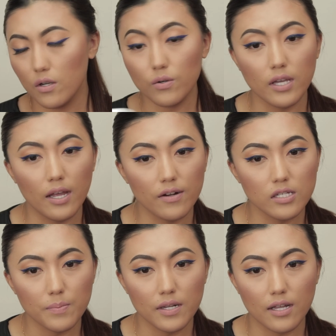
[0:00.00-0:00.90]
Oh, the
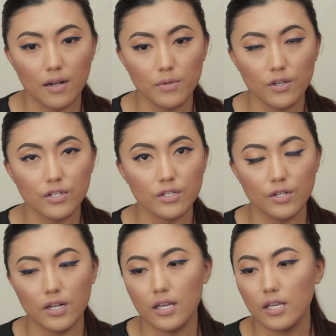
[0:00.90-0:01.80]
hairspray that I'm using
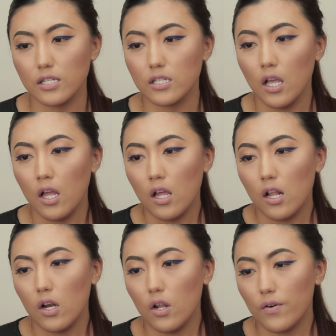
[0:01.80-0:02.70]
today is
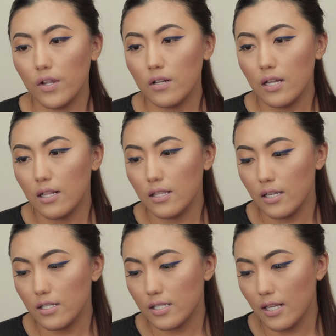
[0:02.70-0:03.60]
L'Oreal
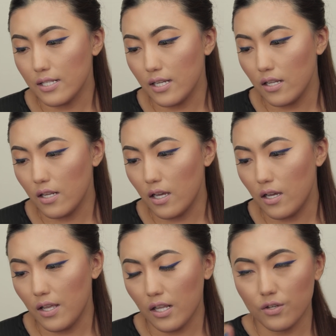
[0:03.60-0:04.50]
Elnet Satin
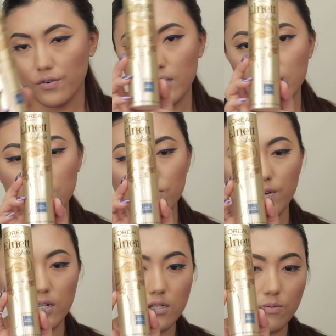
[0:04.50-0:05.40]
Extra
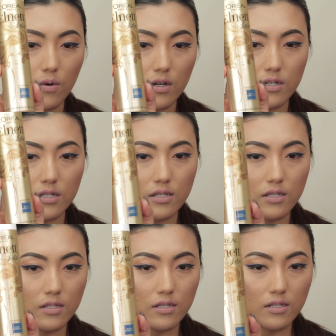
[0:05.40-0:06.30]
Strength one.
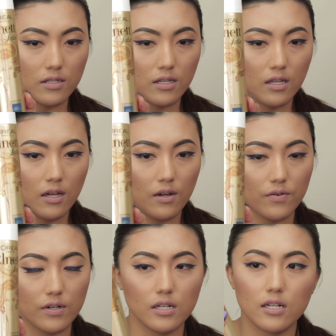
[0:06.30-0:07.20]
I
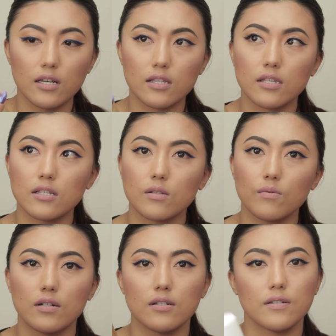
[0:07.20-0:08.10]
really like this
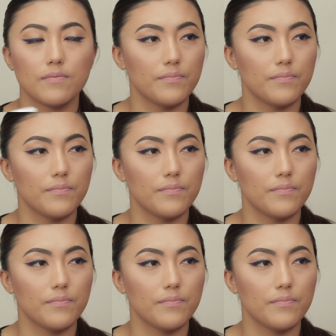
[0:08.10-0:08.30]
one.